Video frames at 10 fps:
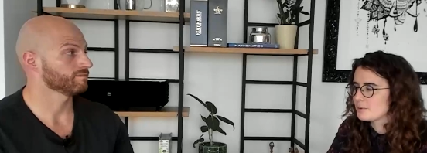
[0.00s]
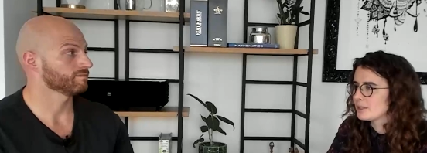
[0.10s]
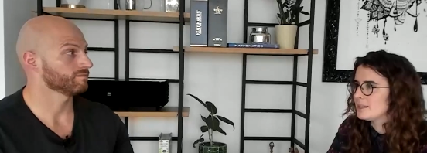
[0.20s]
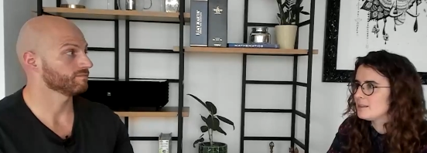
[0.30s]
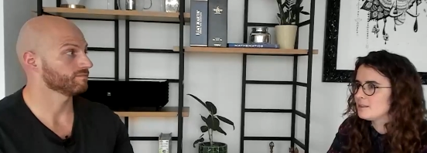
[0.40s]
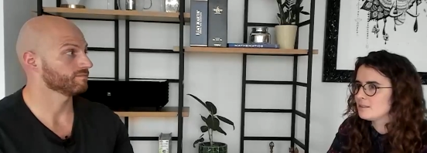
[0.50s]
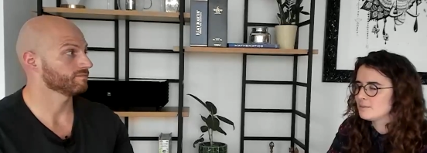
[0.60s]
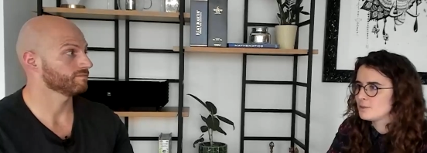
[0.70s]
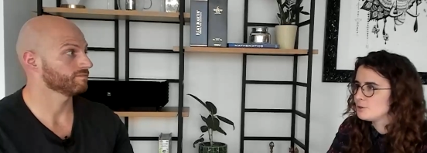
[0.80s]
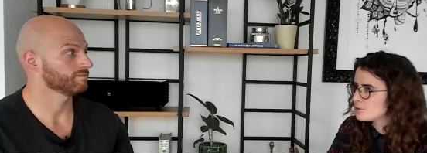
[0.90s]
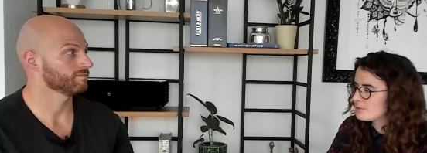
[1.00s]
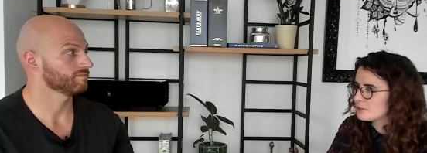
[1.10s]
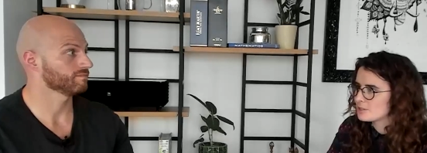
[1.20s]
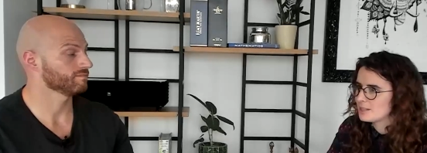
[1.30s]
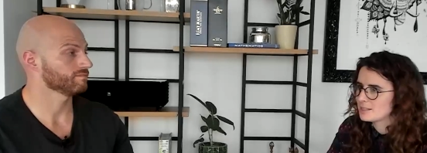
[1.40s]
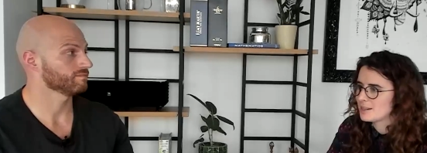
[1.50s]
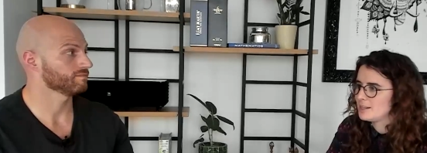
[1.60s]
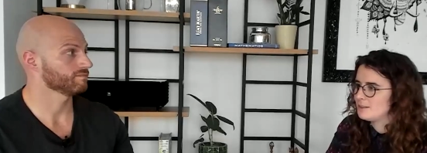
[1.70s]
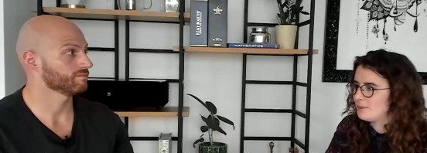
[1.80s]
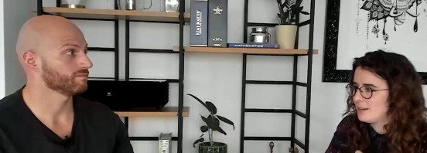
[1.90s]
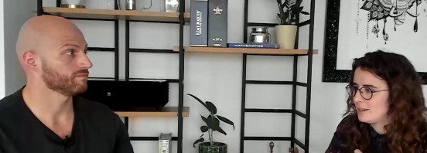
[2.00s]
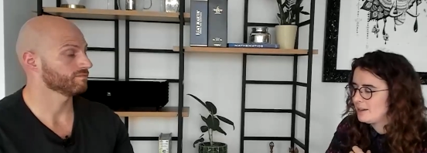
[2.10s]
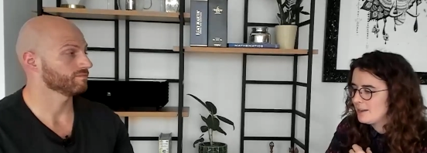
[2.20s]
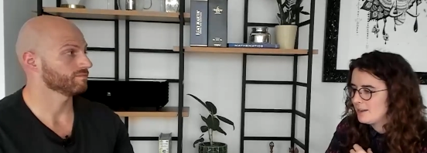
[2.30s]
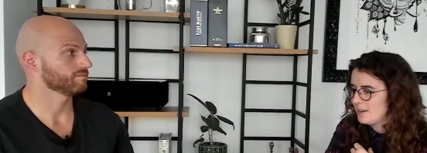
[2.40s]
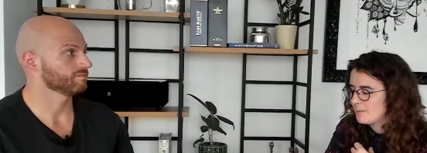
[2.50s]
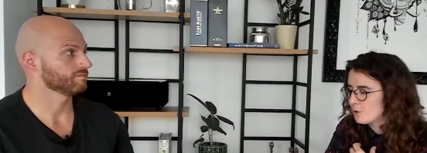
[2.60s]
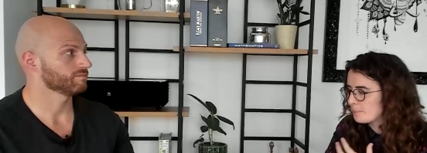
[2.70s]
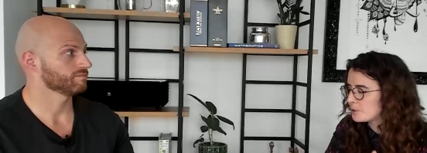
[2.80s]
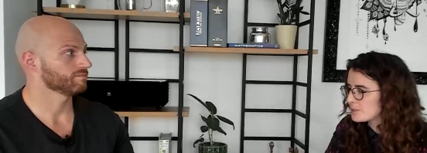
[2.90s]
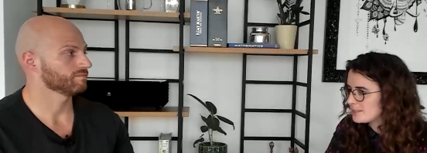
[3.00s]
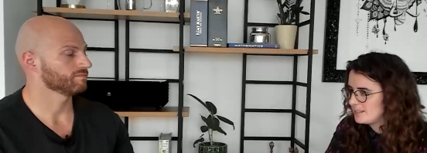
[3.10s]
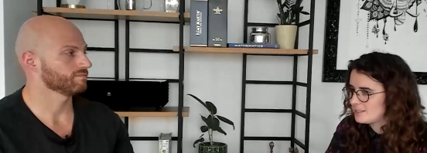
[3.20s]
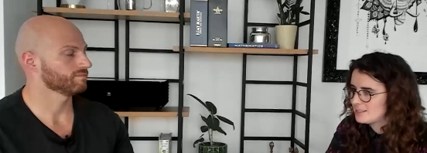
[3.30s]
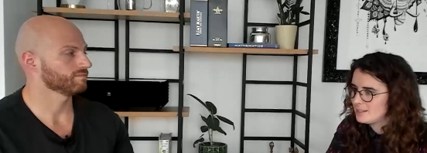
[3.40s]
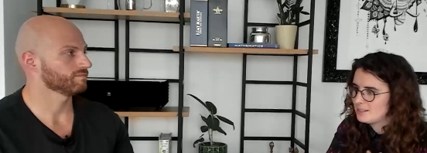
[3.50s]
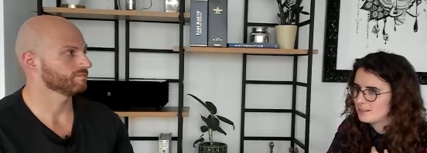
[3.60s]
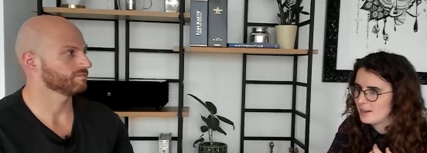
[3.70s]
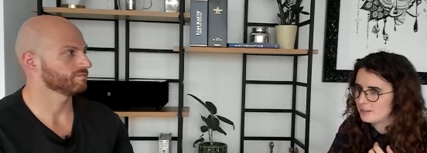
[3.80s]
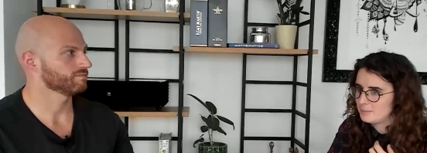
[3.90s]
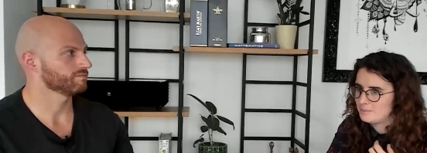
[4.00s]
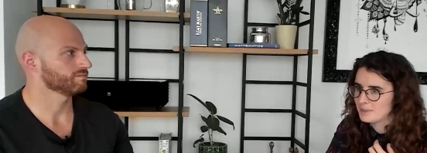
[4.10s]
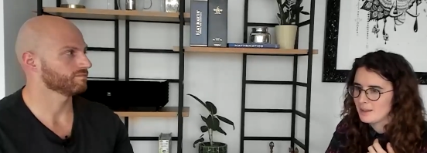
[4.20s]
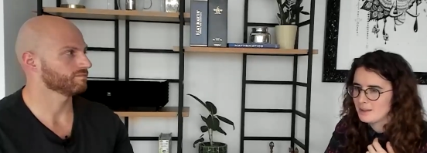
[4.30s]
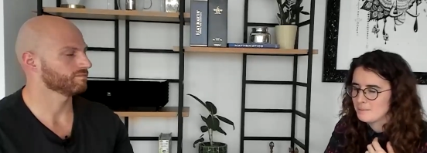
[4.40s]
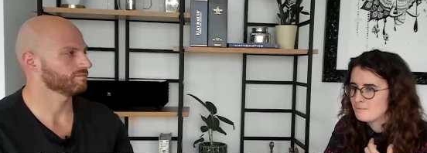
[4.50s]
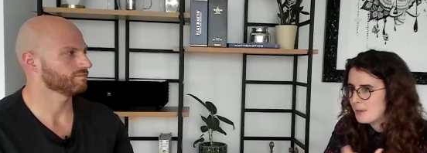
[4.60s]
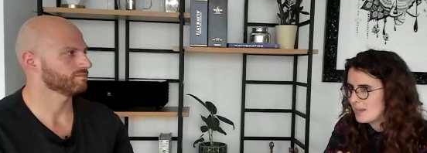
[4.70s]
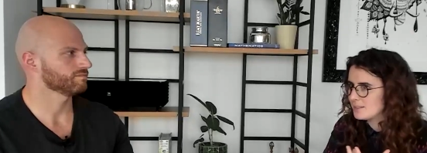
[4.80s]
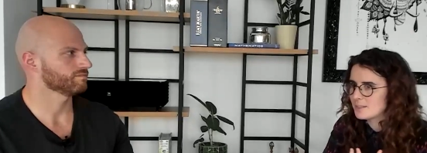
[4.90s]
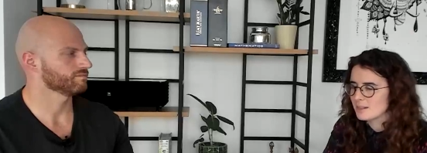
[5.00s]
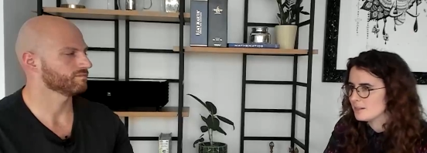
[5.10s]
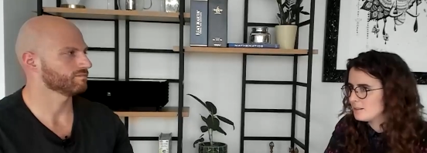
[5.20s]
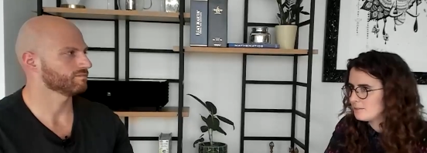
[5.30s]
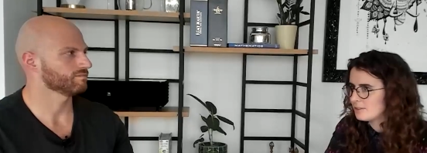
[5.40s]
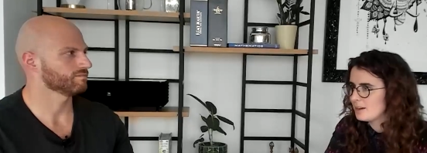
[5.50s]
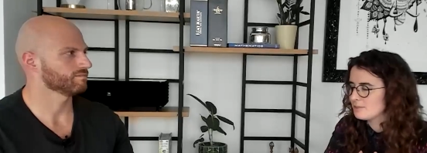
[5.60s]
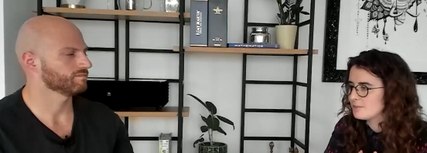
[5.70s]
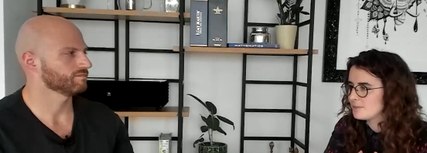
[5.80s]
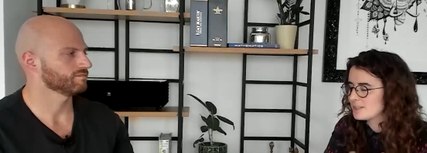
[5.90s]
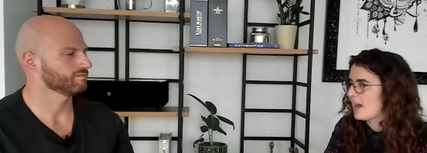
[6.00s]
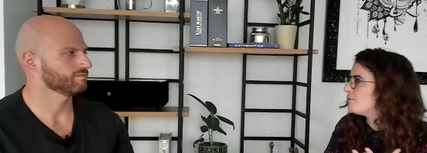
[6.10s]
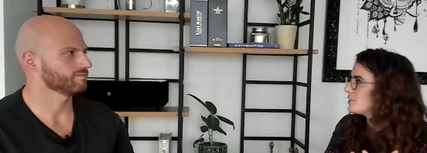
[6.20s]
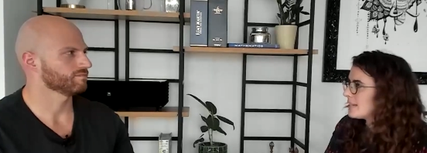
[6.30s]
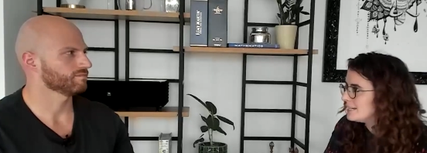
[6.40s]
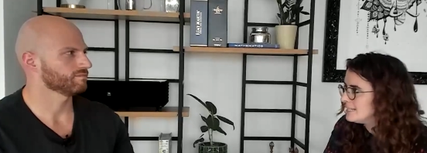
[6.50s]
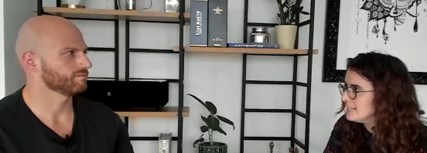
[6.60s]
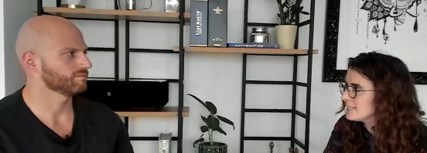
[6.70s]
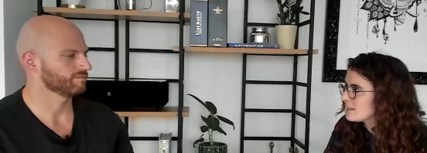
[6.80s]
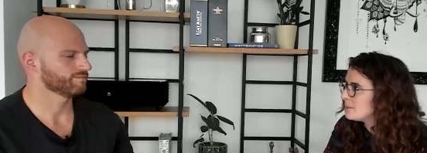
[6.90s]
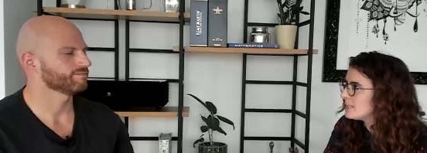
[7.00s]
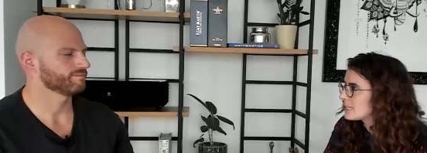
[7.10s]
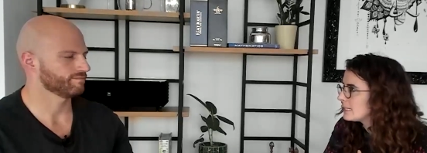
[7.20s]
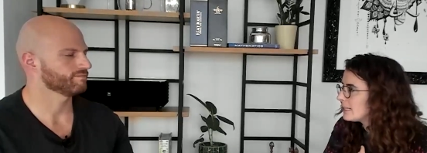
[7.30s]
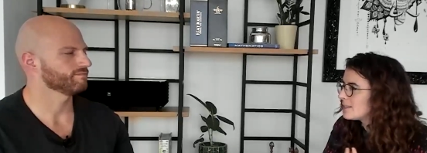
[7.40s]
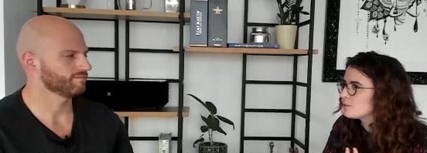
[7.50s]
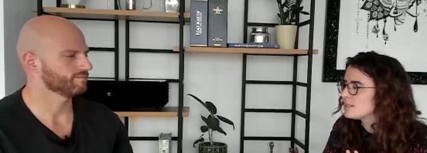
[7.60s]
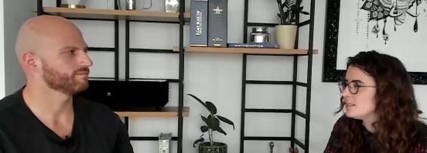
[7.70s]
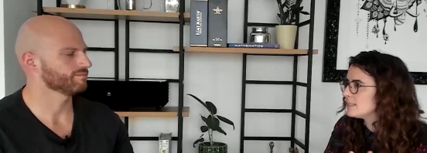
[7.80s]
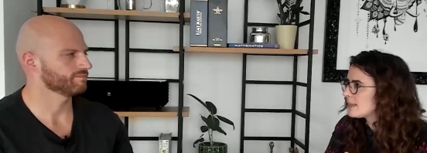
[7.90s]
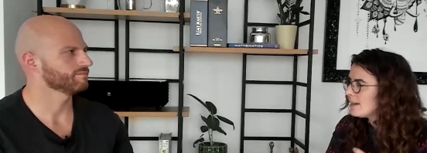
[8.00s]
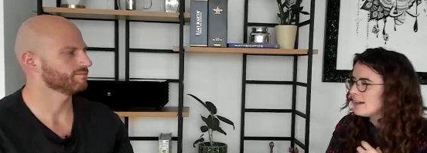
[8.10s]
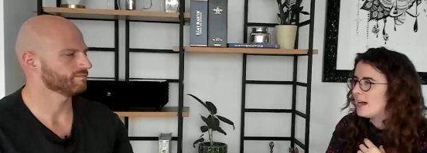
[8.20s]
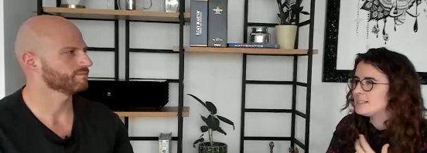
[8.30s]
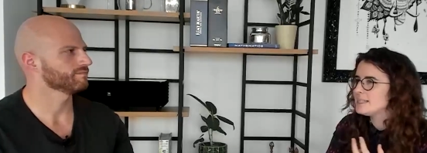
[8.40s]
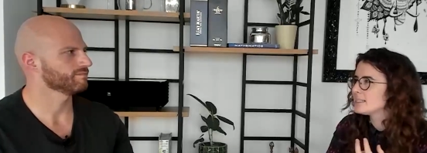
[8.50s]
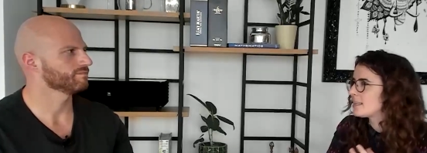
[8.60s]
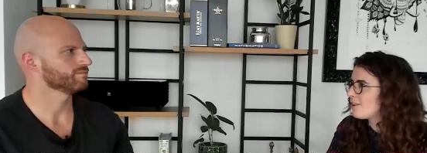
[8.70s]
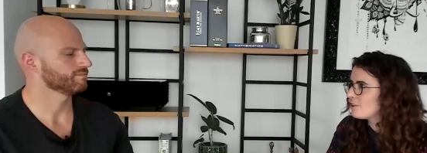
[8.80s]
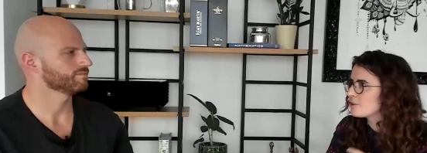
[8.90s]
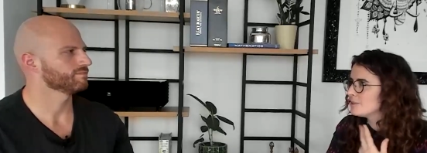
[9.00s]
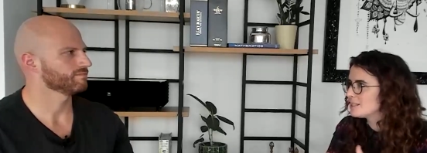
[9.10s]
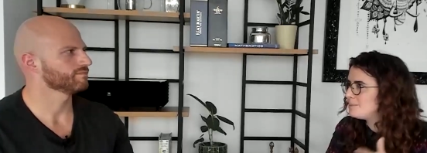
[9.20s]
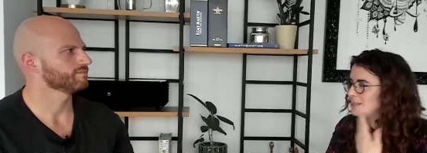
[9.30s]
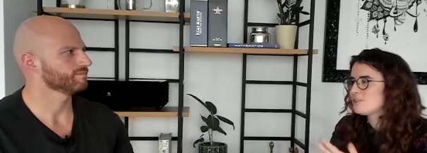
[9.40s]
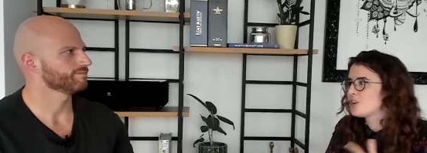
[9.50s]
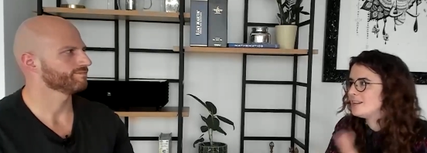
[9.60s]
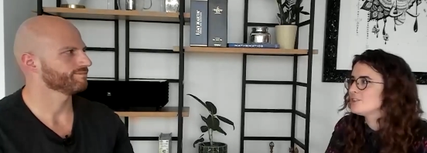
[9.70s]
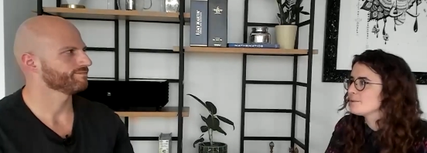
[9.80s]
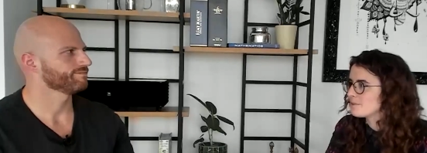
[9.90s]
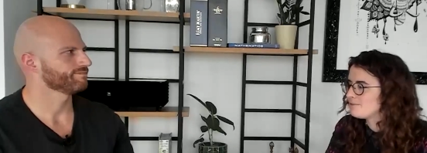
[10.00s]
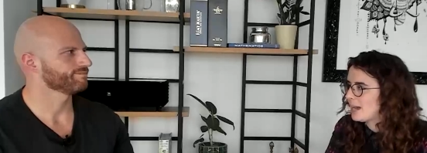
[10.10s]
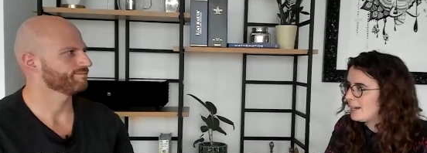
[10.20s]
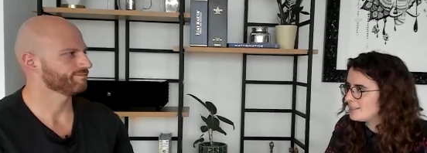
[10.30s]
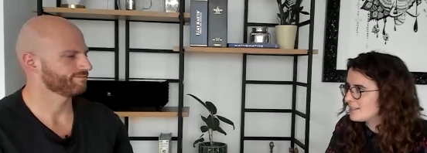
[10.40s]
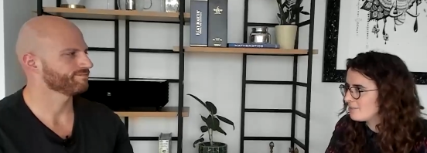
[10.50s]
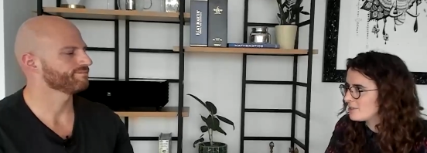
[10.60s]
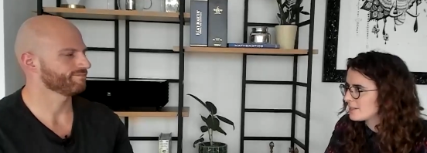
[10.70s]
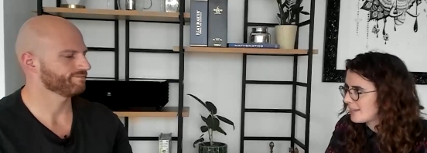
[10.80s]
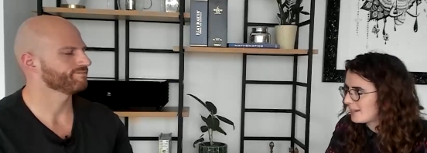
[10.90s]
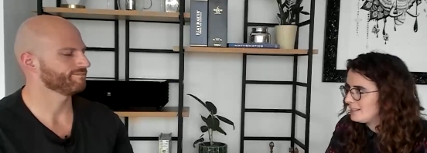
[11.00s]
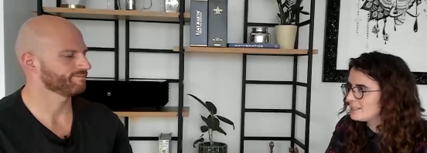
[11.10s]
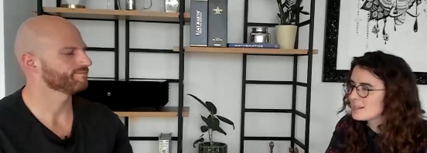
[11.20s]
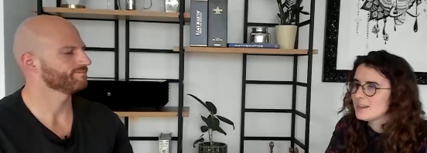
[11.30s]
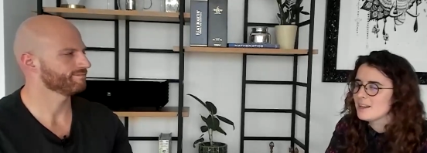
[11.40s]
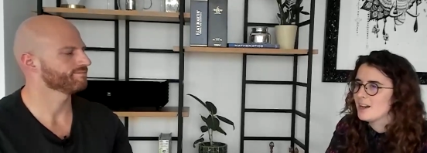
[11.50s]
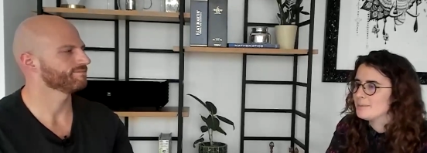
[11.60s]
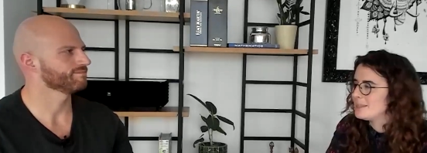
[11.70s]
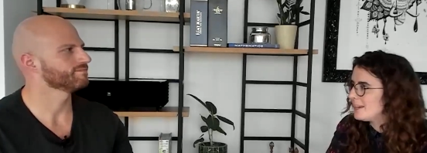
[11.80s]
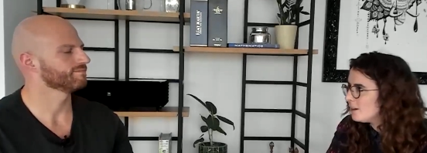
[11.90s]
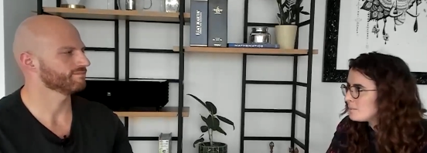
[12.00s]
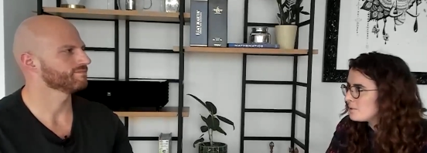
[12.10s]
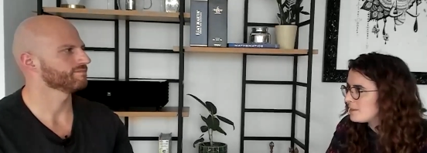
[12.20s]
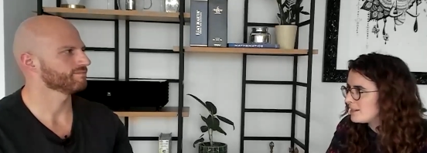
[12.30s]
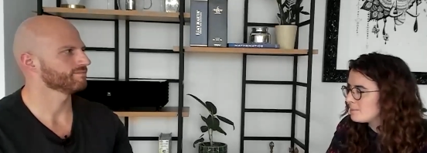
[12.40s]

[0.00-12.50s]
Speaker 1: really useful just as kind of a more persistent base of scaffolding ideas, that basically like there's these ideas that aren't going to be changing with fads every second. And they help you think